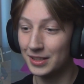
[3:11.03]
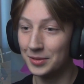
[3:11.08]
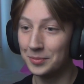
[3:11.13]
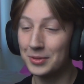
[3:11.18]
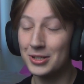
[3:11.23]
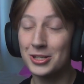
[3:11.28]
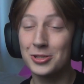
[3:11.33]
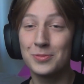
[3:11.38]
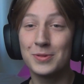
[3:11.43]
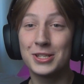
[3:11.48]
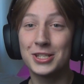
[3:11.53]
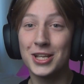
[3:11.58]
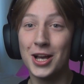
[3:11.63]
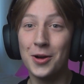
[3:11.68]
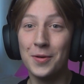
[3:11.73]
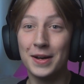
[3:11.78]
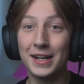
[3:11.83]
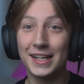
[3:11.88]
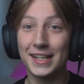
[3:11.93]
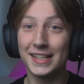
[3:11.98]
Because we saw
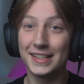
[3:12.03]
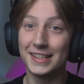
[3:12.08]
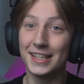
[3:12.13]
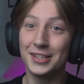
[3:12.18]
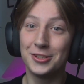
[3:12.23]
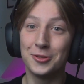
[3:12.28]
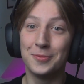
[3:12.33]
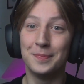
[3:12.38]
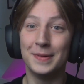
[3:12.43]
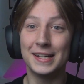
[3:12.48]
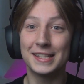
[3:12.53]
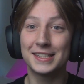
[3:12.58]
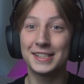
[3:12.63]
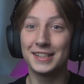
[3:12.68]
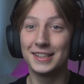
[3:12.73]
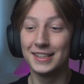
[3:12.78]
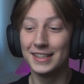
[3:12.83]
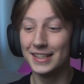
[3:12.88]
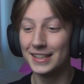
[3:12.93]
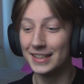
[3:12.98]
what he did to Metal
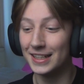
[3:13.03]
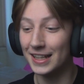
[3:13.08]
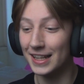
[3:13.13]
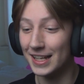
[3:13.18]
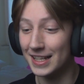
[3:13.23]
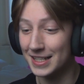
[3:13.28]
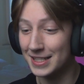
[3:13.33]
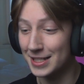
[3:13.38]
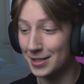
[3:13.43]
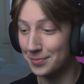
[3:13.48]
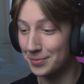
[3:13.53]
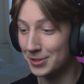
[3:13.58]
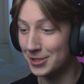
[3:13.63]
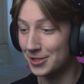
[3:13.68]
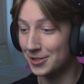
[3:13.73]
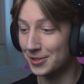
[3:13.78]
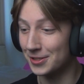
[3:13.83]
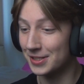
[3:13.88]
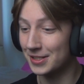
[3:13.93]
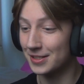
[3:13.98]
Lee in the last
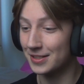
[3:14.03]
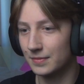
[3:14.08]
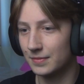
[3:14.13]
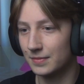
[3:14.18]
episode.